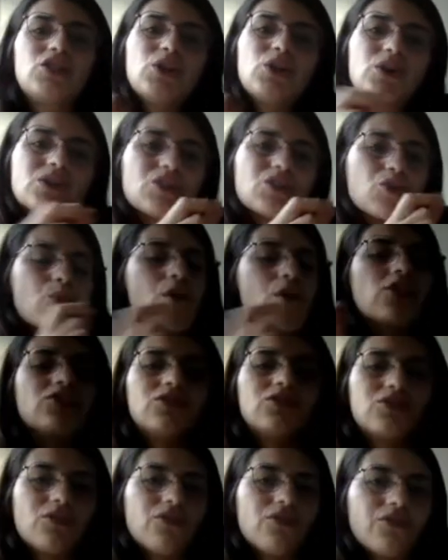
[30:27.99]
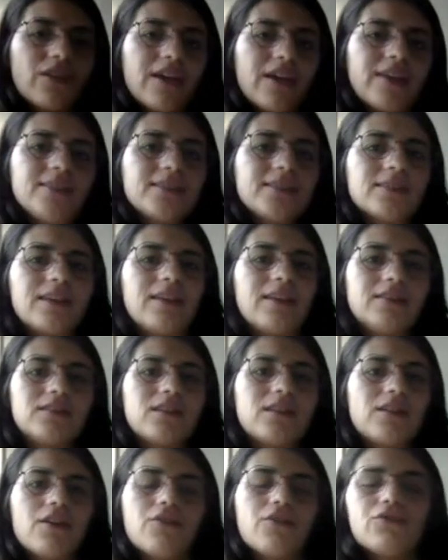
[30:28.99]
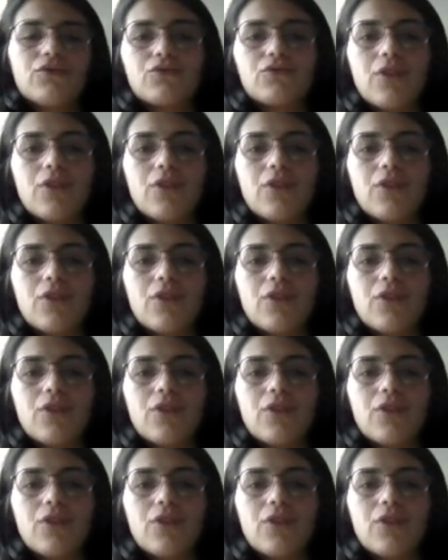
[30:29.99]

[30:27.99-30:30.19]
shorter versions of things instead of